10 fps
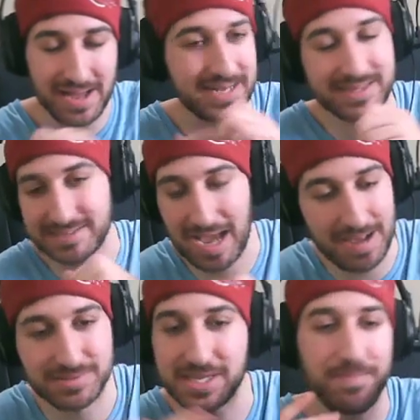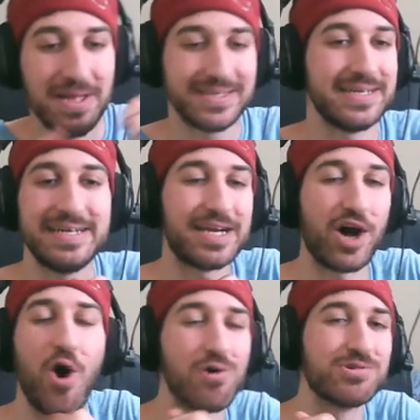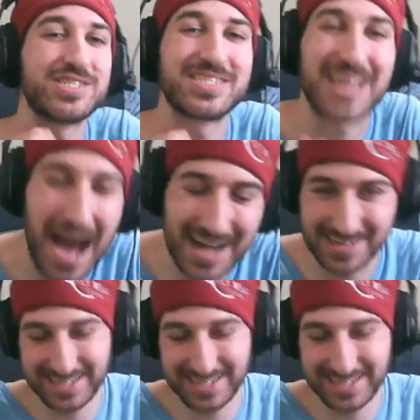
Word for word: Got the time skip. Didn't need a whole saga.